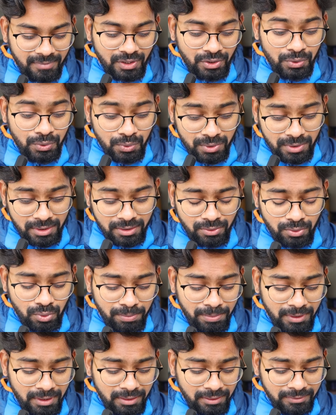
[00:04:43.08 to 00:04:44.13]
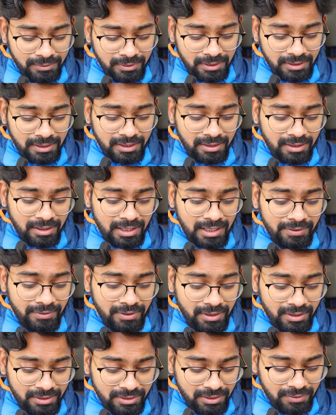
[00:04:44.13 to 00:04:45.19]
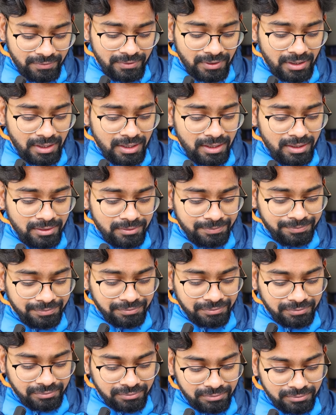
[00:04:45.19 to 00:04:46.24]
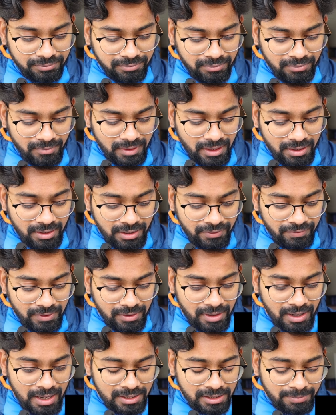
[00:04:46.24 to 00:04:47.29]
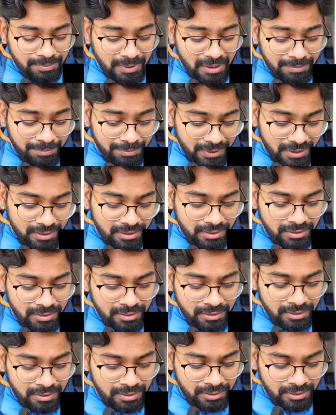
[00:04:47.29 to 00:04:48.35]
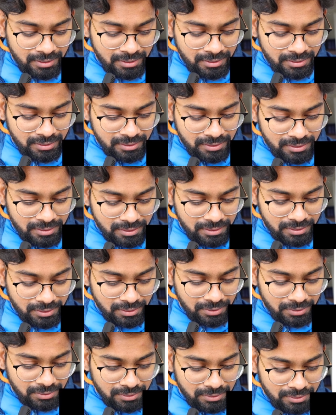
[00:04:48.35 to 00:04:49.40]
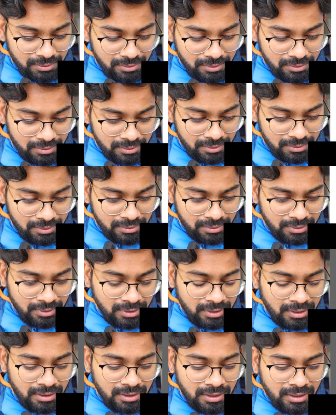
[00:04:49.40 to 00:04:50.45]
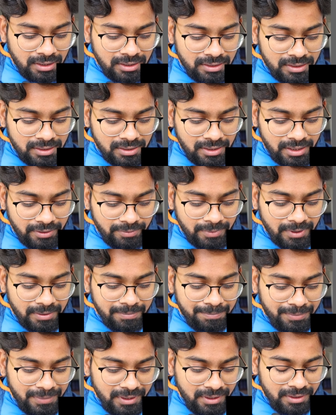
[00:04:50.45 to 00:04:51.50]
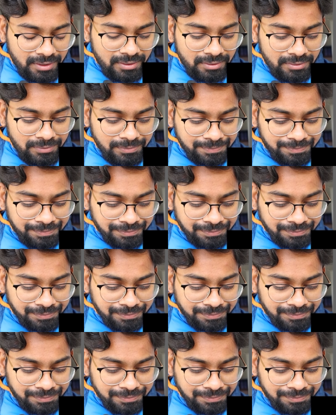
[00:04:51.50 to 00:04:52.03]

use that coupon, and then I will reserve the car, and it will ask my PIN. So just give my PIN,